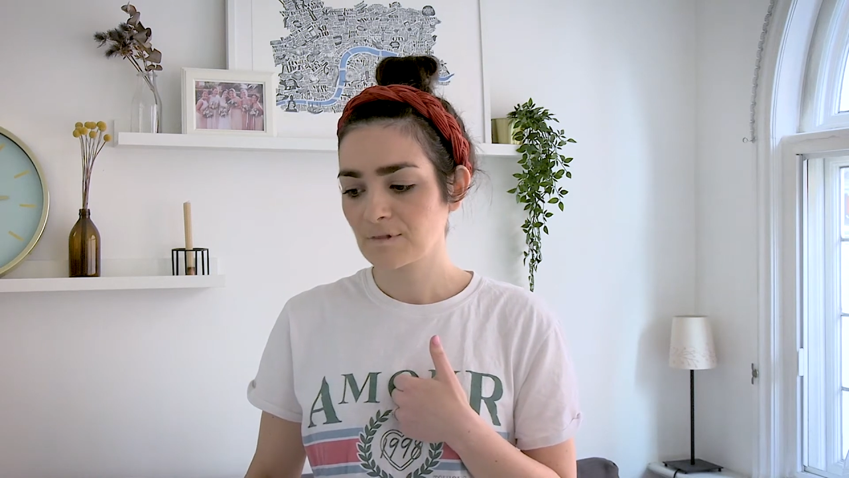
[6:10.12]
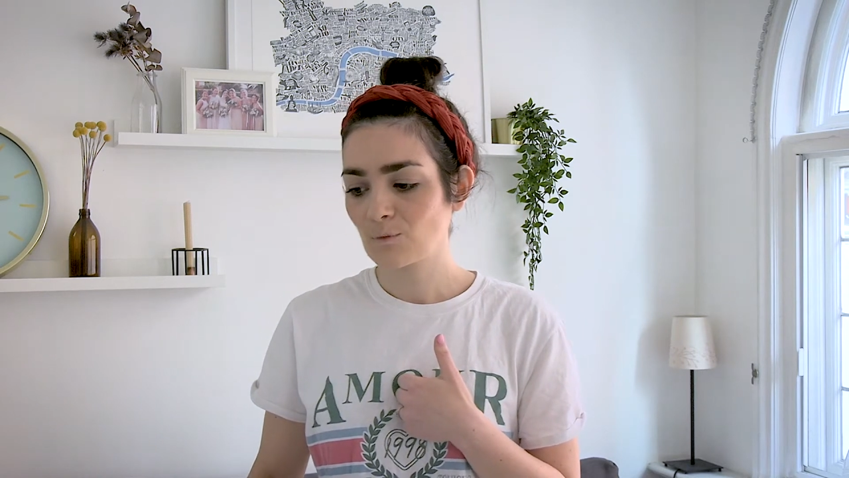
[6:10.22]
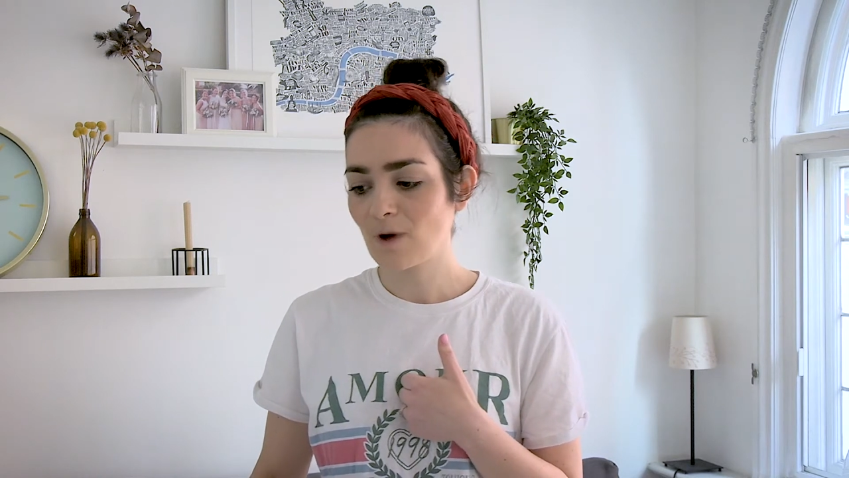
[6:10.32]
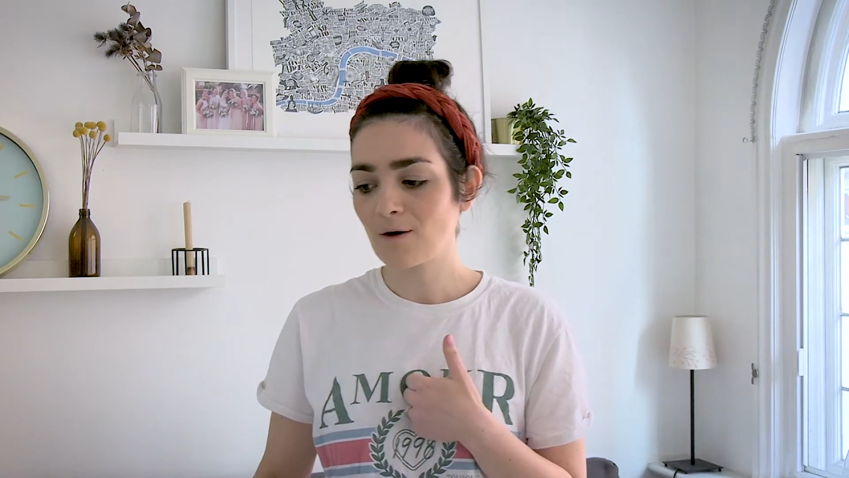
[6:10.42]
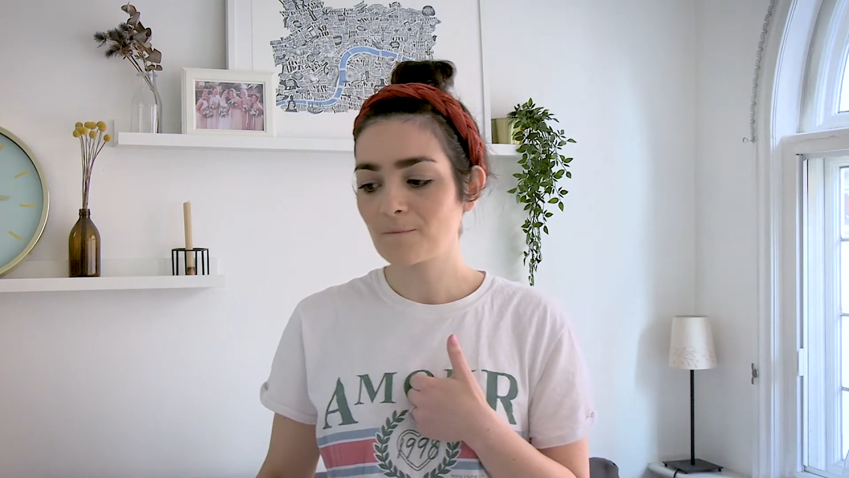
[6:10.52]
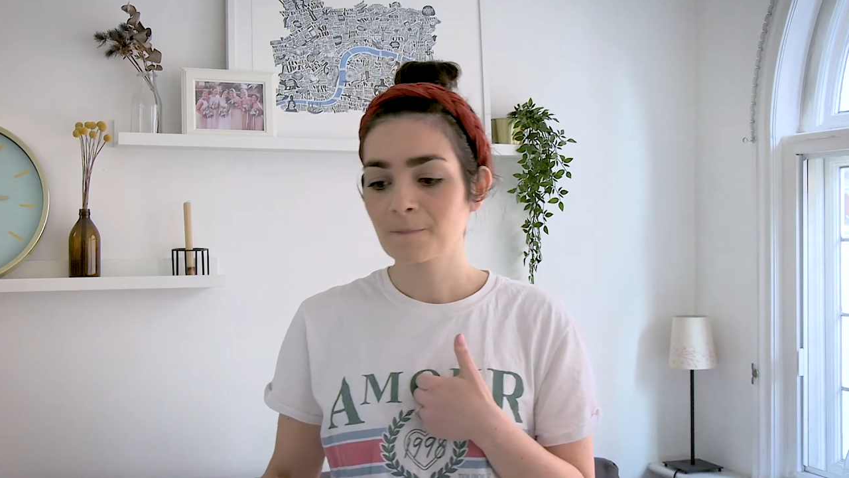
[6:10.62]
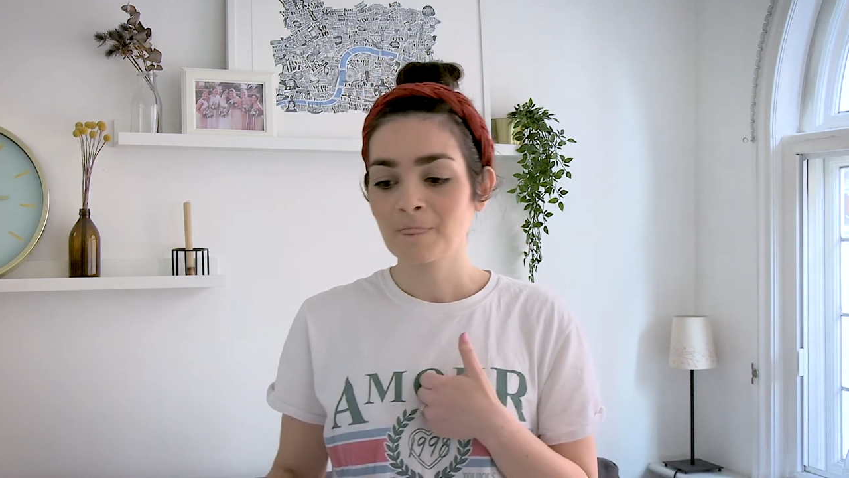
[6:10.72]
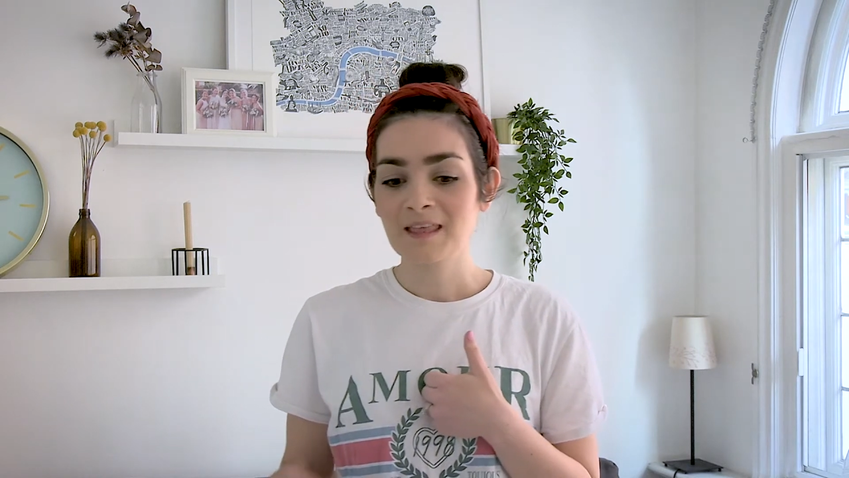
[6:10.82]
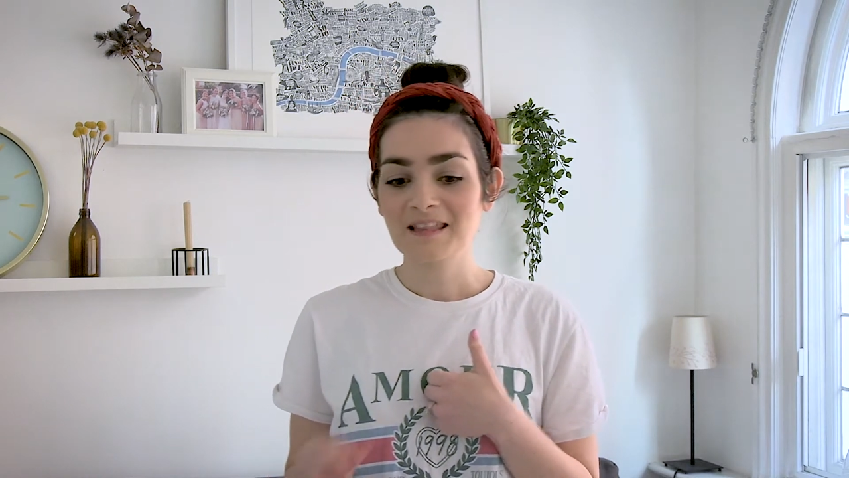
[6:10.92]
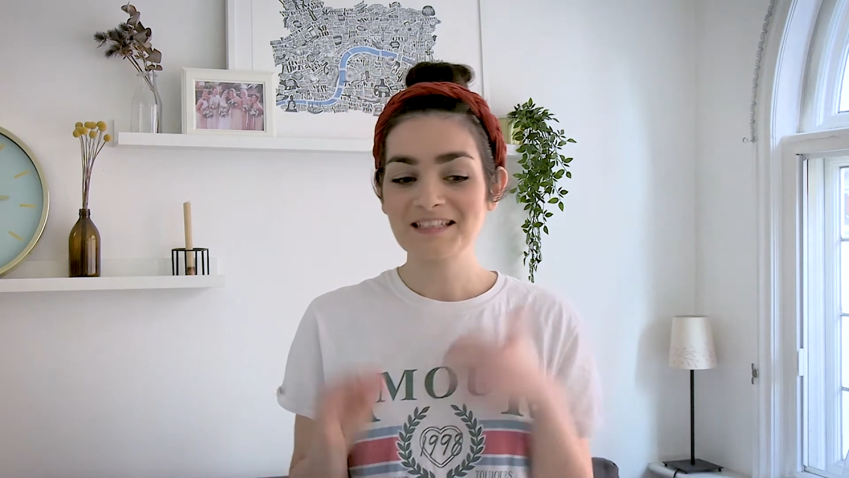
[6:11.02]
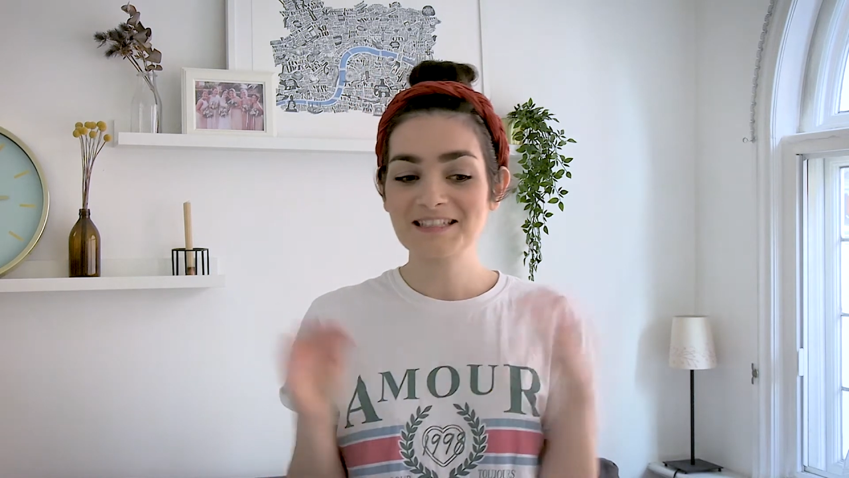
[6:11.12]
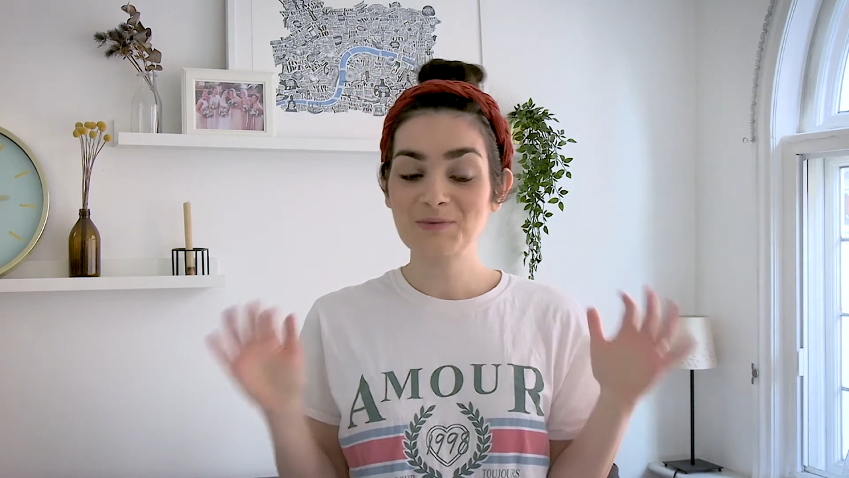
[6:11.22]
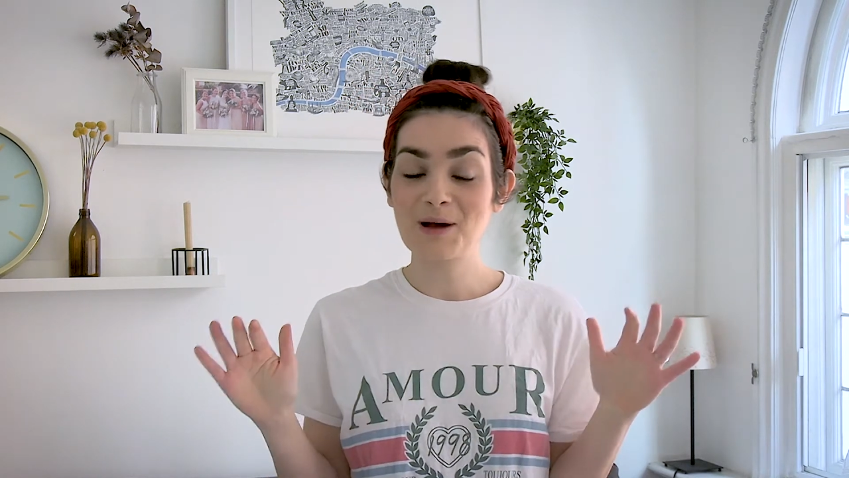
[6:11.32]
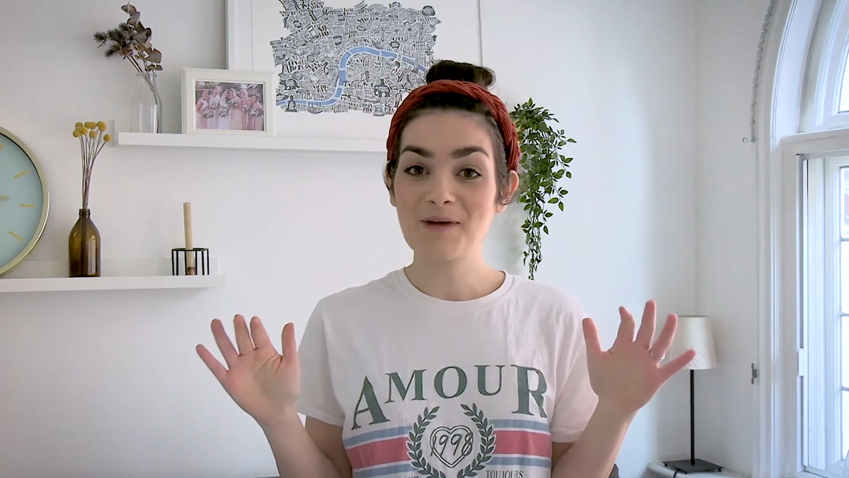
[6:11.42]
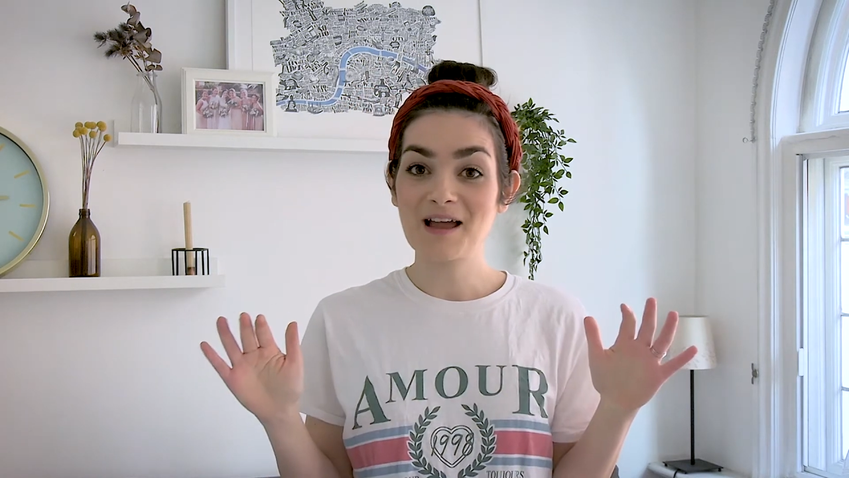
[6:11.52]
Well, this is
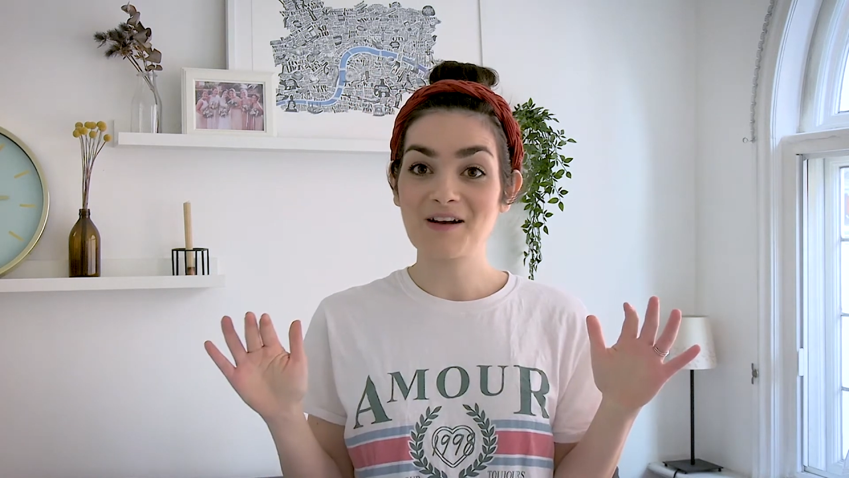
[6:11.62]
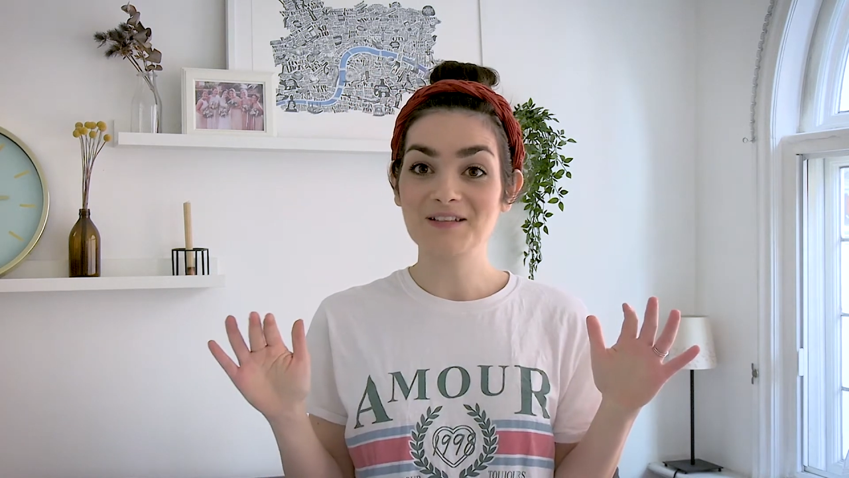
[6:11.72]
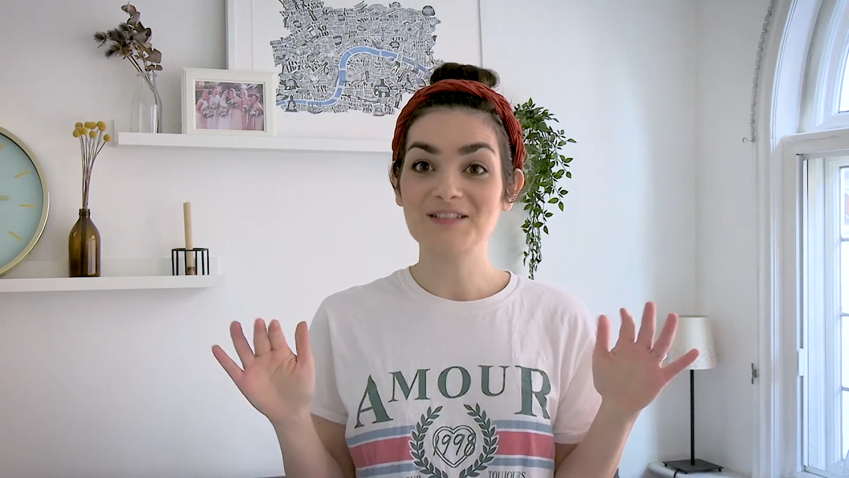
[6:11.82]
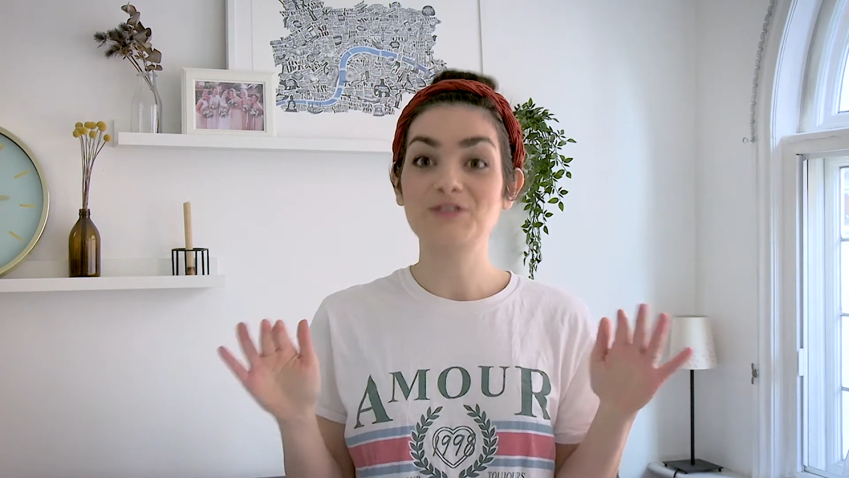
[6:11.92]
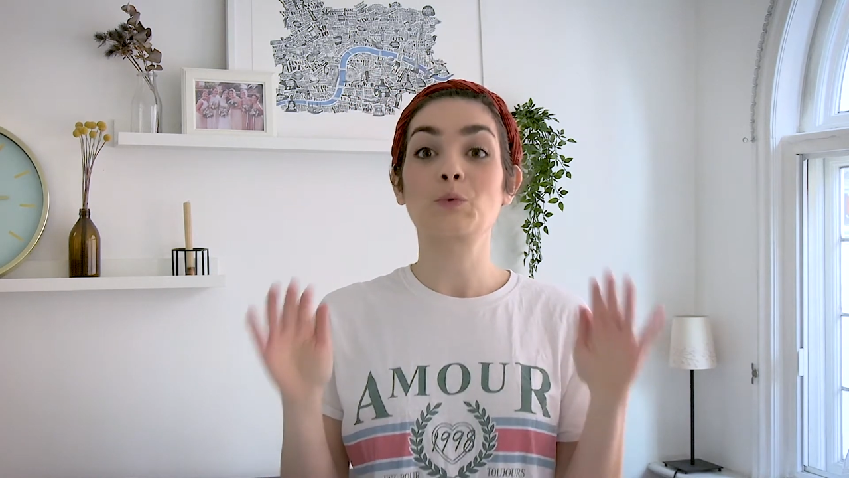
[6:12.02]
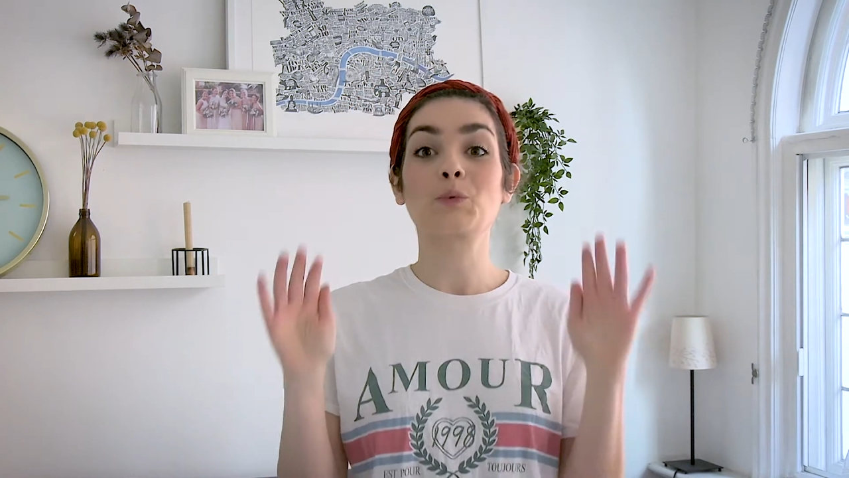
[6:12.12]
where my answers